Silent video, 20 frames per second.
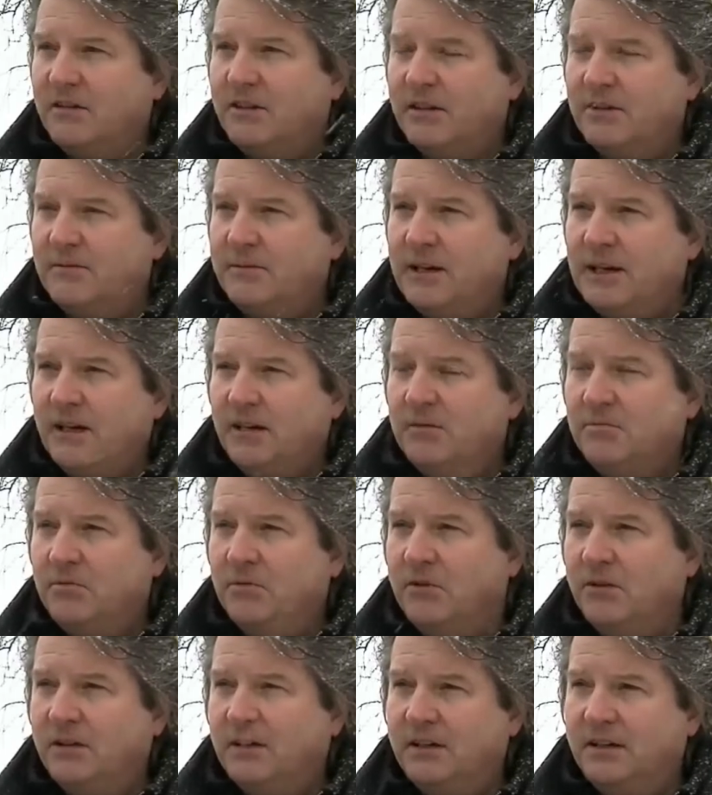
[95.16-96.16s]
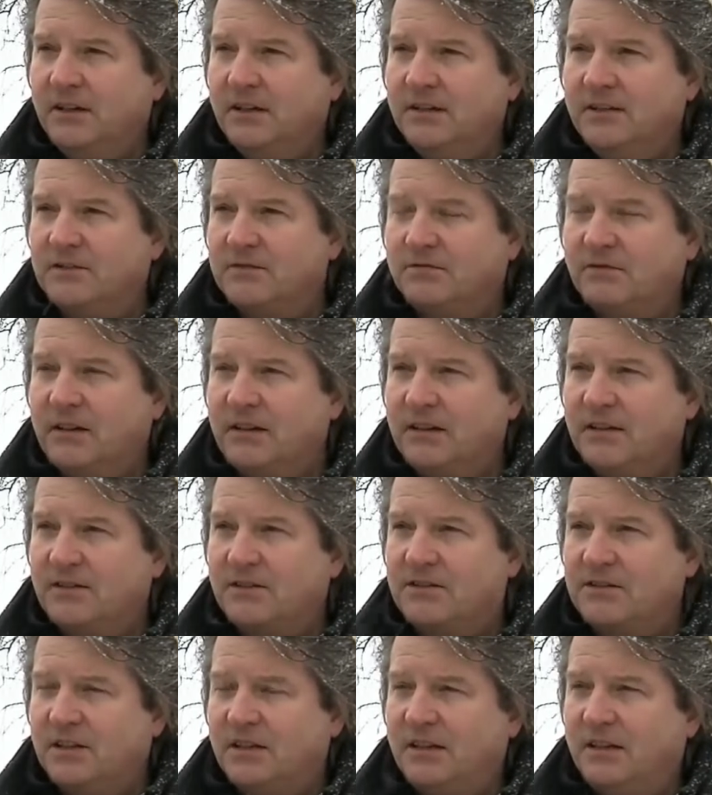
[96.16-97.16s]
Thunder Bay Airport is right in the
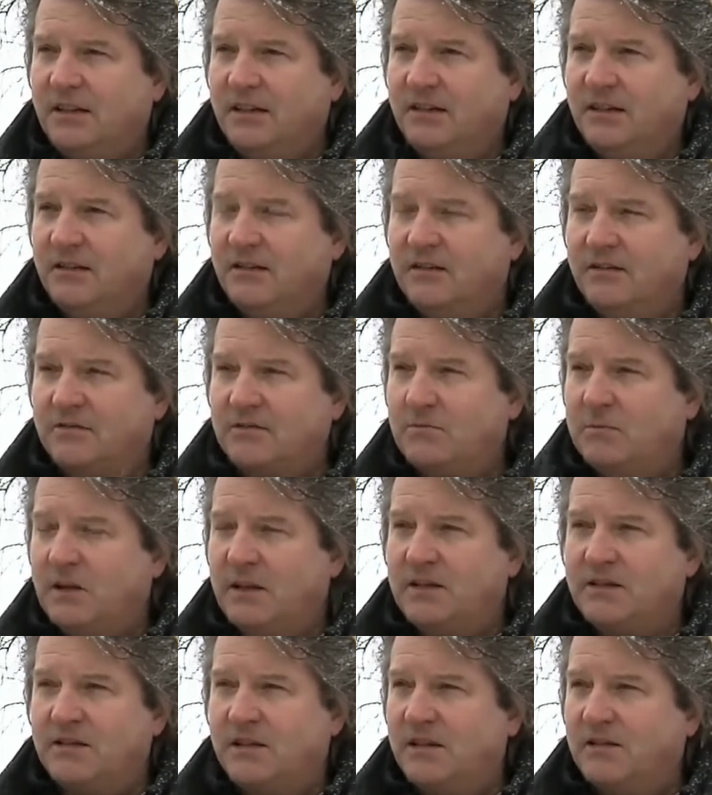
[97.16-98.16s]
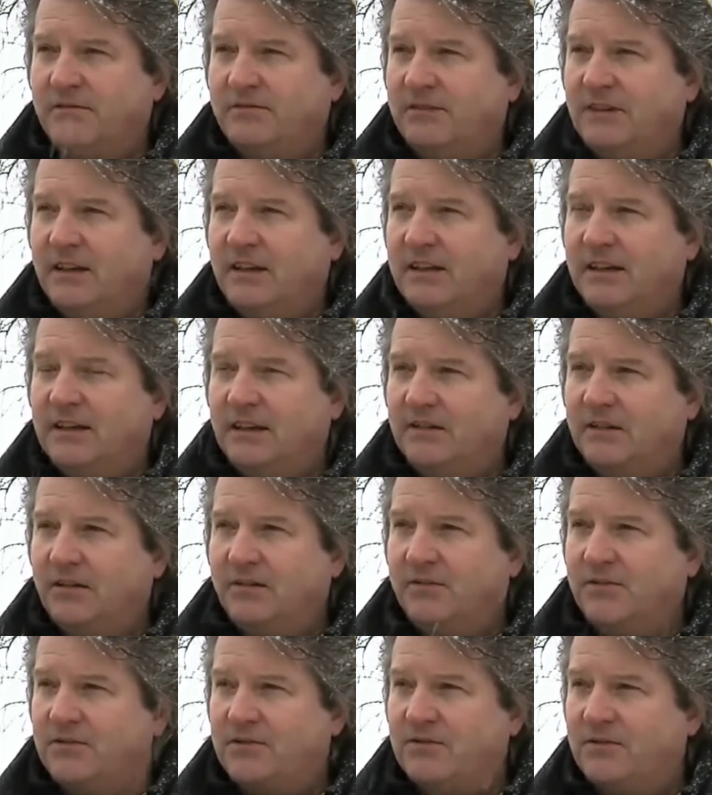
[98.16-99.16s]
city. Uh, those planes, they're flying down
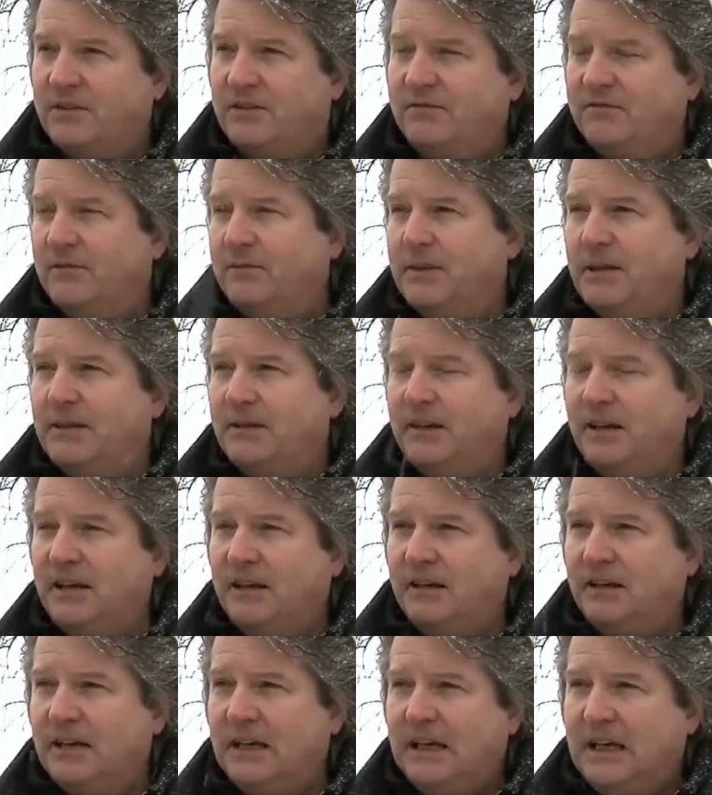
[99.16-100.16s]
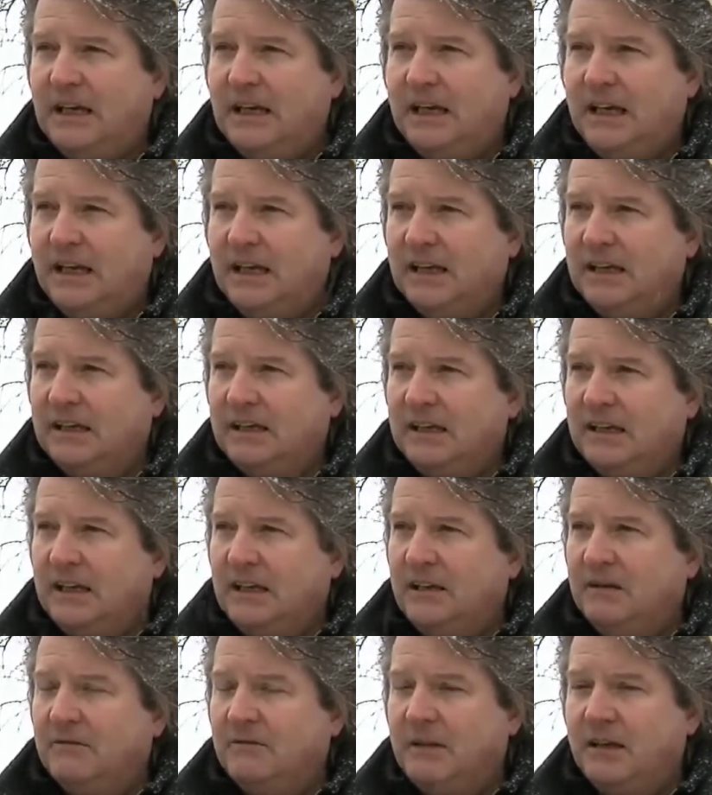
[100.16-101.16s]
Arthur Street from end to end, and
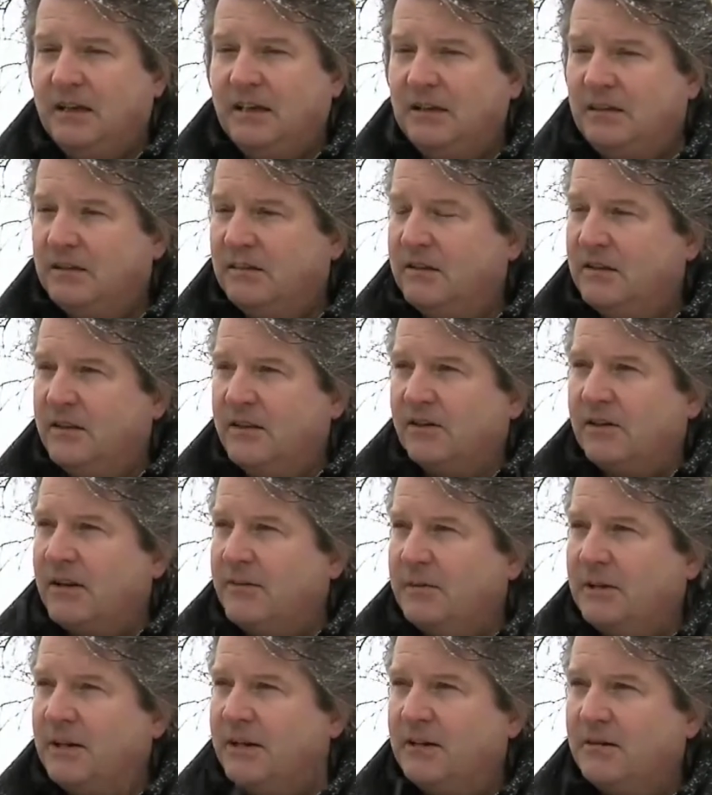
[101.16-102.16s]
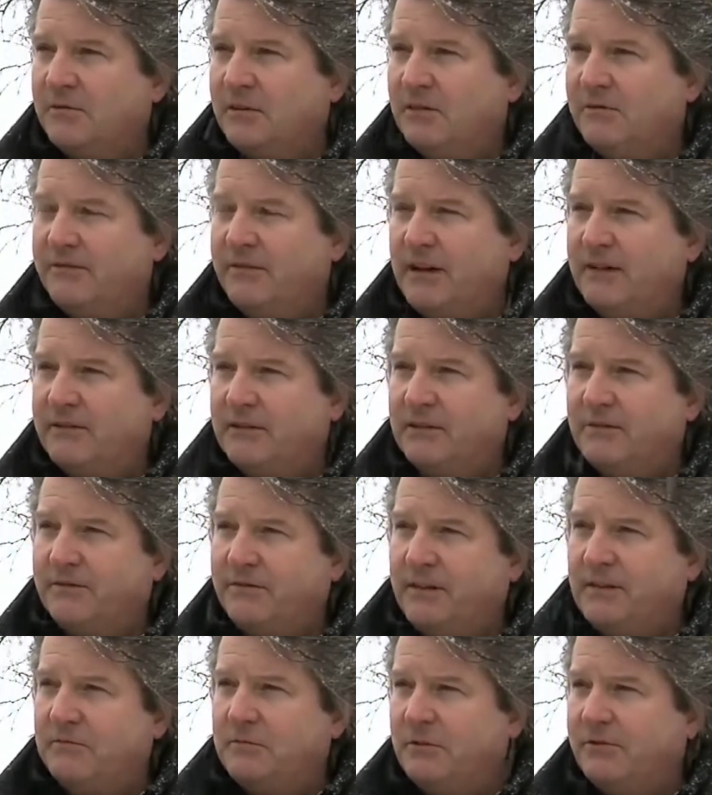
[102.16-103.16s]
uh, and they're coming in at around five hundred
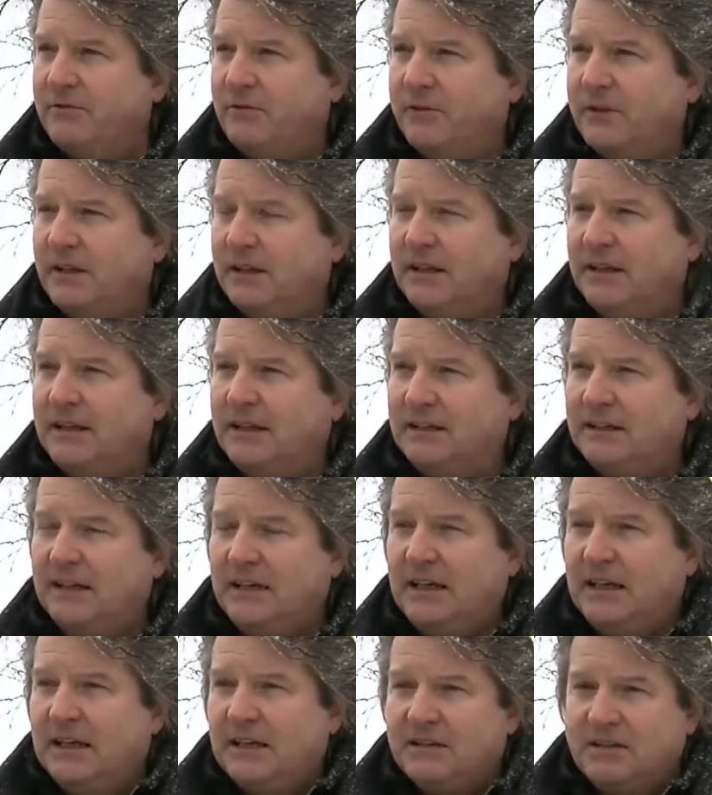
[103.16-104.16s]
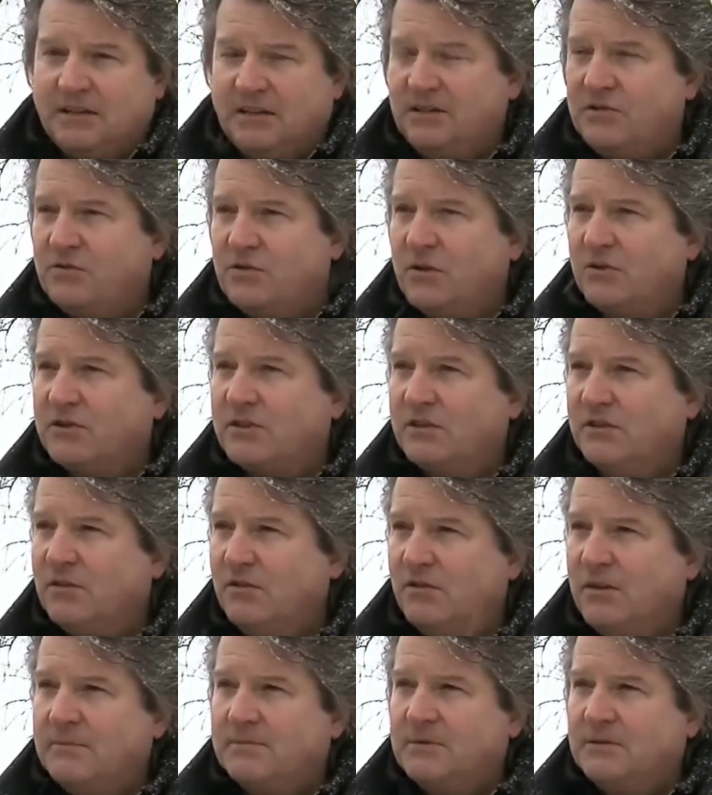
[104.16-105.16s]
feet before they land. These drones can go
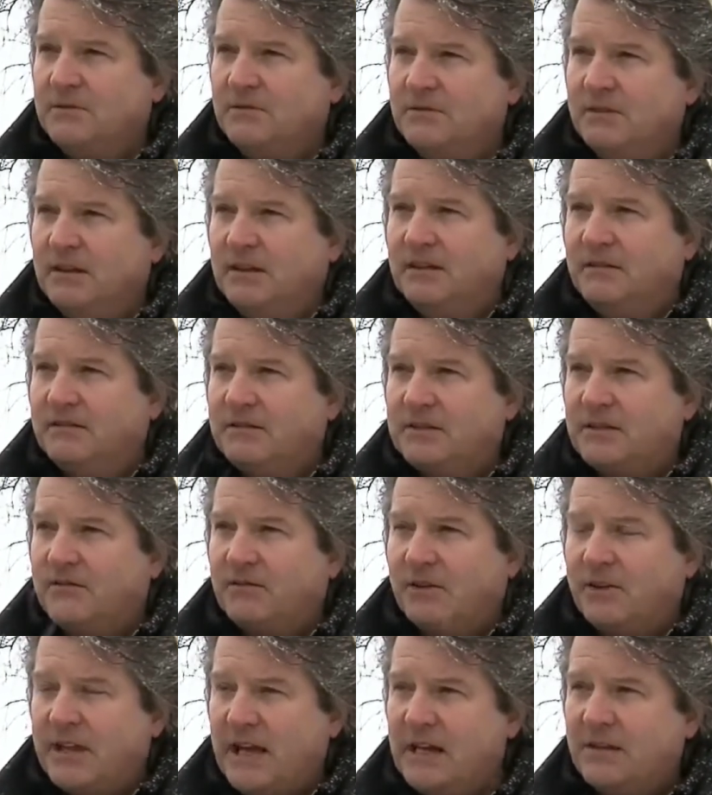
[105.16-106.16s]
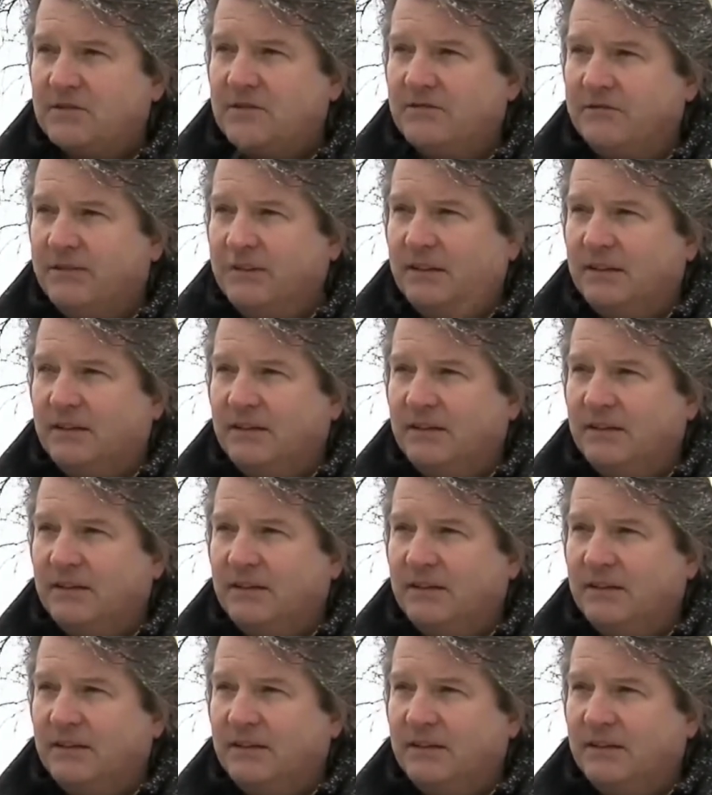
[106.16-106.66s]
up to uh, several thousand feet